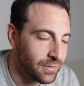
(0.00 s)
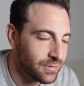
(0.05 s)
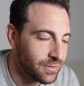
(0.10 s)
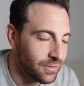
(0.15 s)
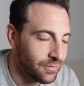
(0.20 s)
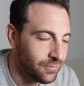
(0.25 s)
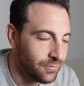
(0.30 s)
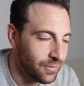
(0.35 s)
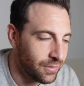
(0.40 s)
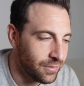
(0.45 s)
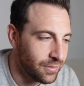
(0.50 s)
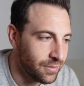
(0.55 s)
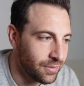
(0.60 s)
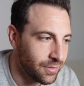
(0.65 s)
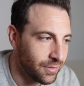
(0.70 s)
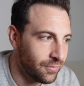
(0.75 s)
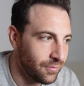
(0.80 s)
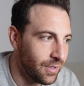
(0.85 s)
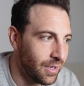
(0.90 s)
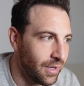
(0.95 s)
So,
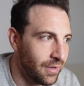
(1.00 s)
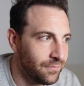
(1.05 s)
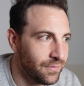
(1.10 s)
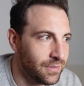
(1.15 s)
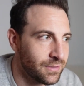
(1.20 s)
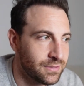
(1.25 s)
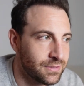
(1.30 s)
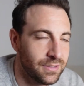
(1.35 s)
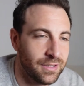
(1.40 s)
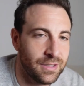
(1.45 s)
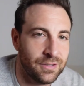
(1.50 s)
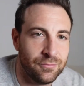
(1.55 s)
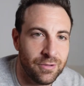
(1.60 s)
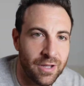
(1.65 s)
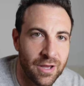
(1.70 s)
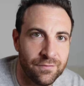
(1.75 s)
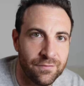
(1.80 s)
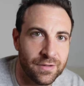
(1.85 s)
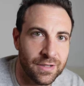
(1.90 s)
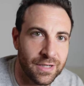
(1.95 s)
obviously we
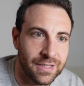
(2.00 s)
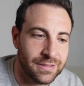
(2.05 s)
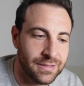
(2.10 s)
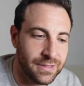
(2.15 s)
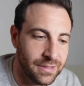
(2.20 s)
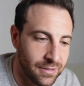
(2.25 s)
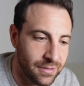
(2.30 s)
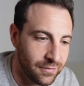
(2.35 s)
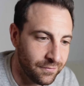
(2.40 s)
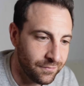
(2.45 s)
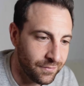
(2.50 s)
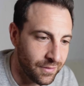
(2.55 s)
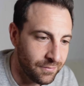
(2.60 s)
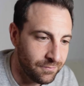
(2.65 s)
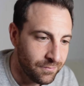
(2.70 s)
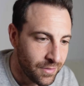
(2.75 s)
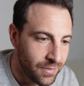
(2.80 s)
have an idea of them,